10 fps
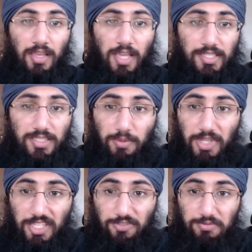And so
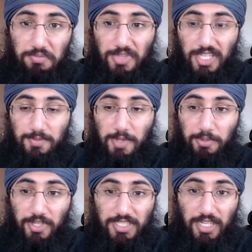when these
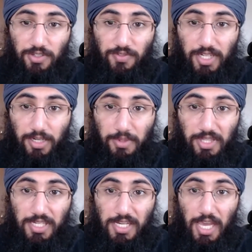people are sent over here
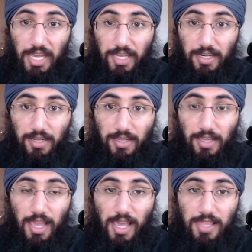with debt,
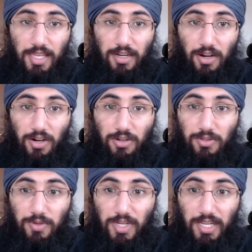and then our
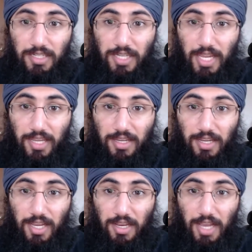Gurdwara
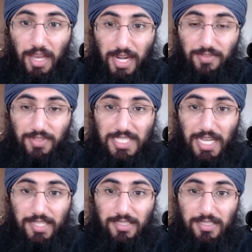take kind of a
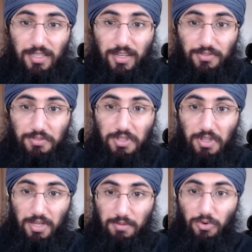stance of
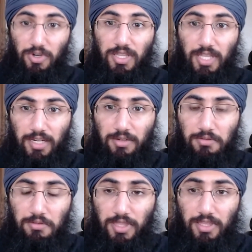more in line
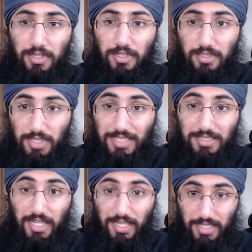with yours, not
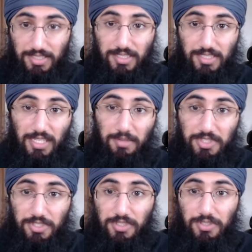saying that's the same
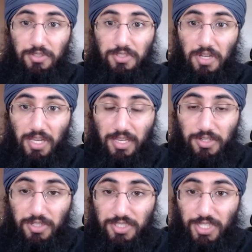as yours or
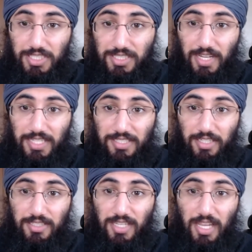yours justifies
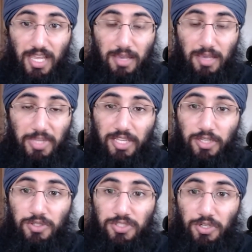theirs, but they
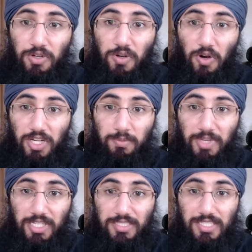use your
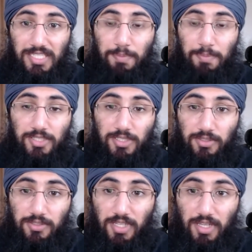argument as a stepping
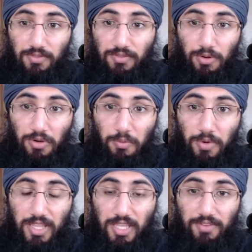stone for
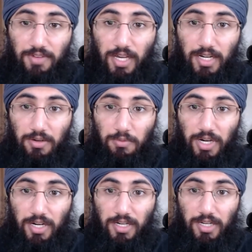where they've gotten,
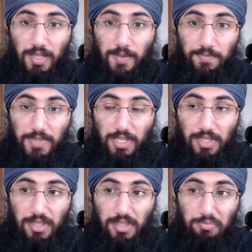where
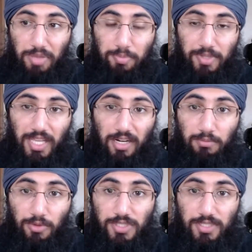the people that are
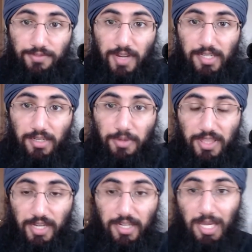most affected
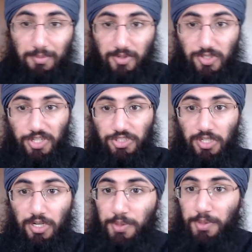with any type of
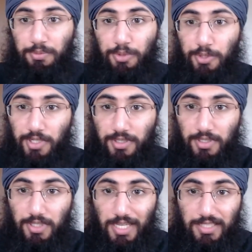restriction are always the poor.
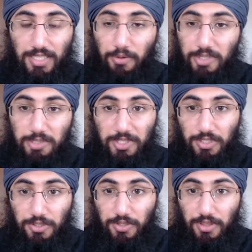It's always been
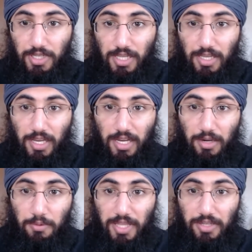the truth.
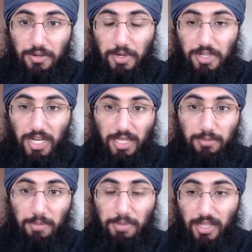Whether we're talking
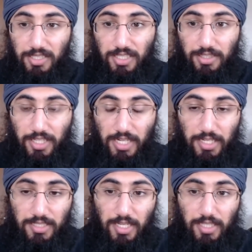about policy in the
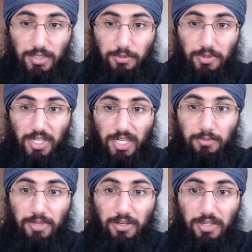United States or we're talking
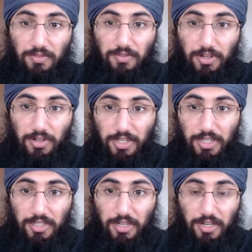about it even
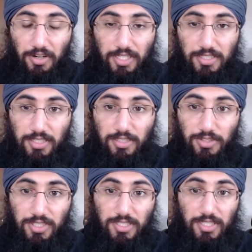in our
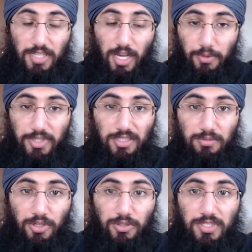institutions, it's always the
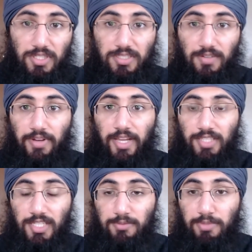most
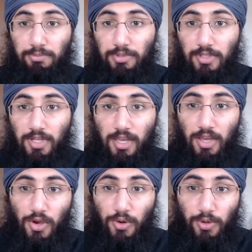disenfranchised people
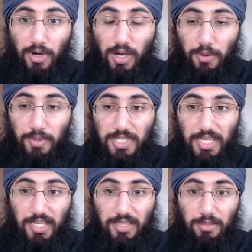who are always
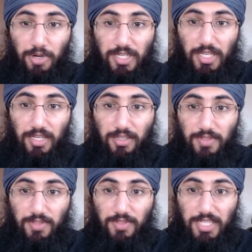taking the brunt end
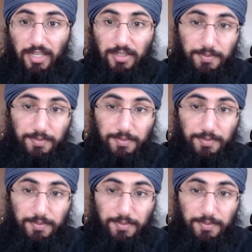of the stick.